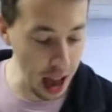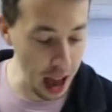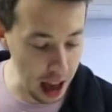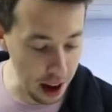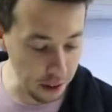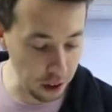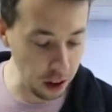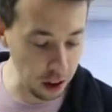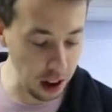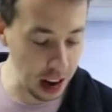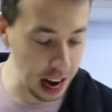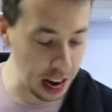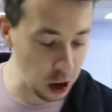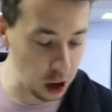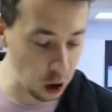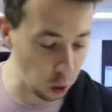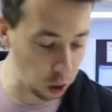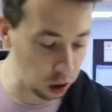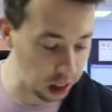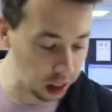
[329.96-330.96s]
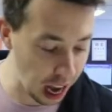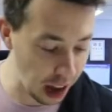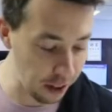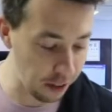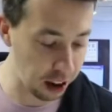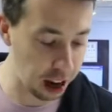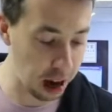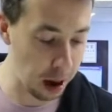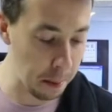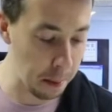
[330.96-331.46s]
ever in your
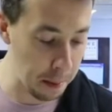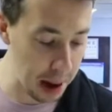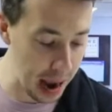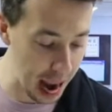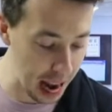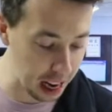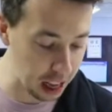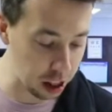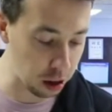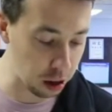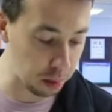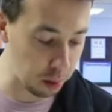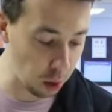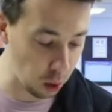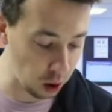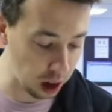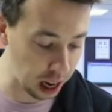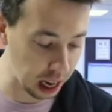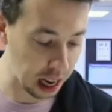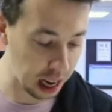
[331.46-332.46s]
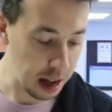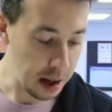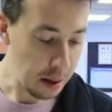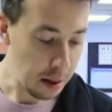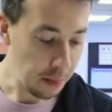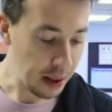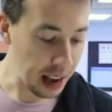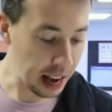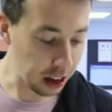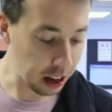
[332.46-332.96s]
life commanded the morning
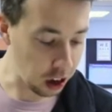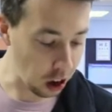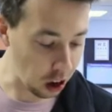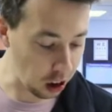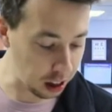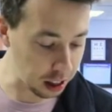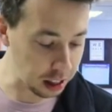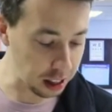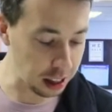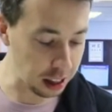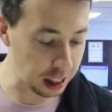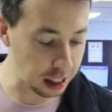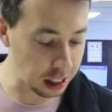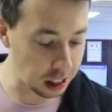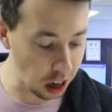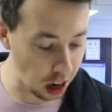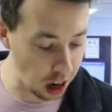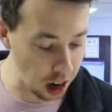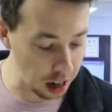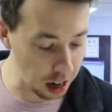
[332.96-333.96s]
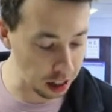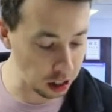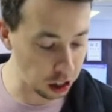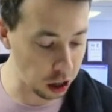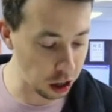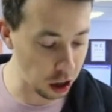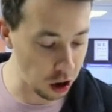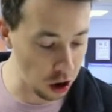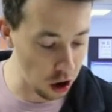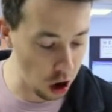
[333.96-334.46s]
and caused the dawn
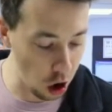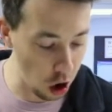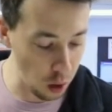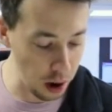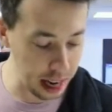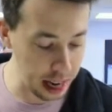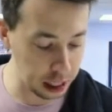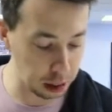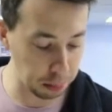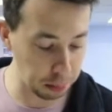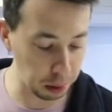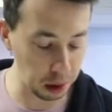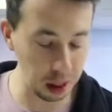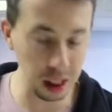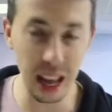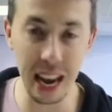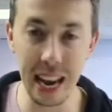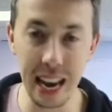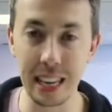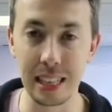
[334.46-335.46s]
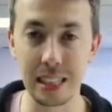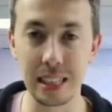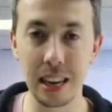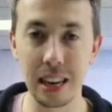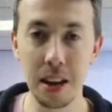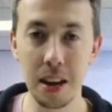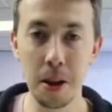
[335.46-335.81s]
to know its place?